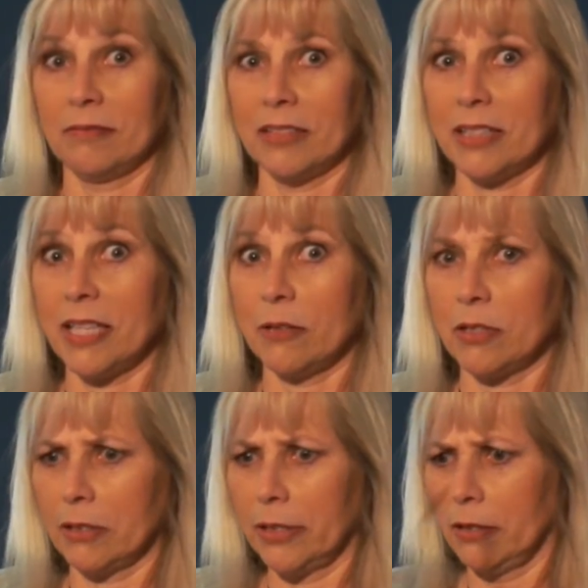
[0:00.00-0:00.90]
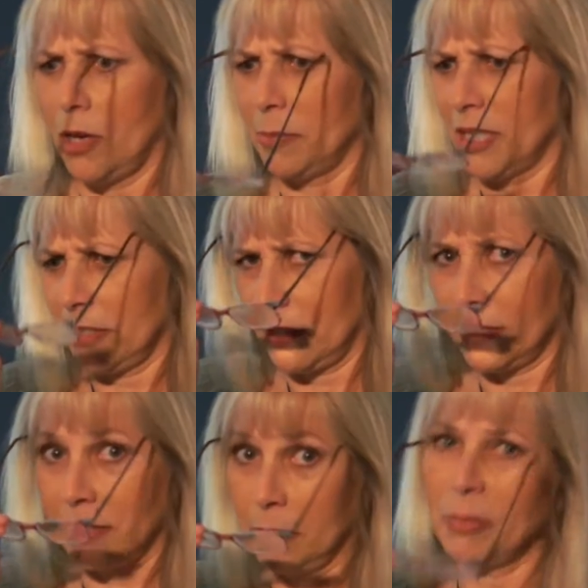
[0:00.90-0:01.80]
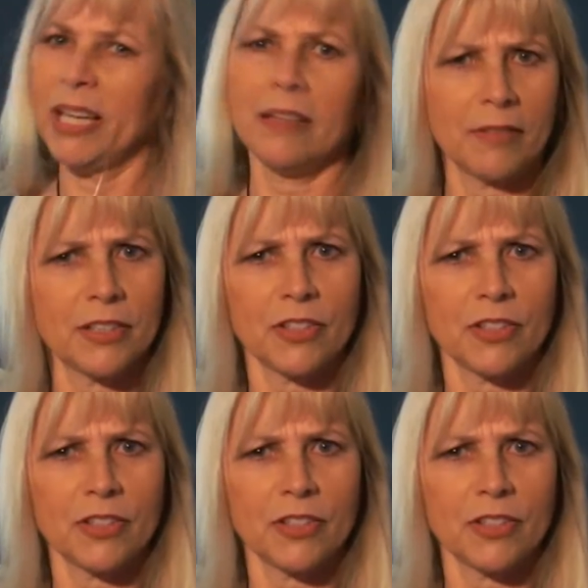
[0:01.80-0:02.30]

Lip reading: That sounds a little ominous, doesn't it? Many of these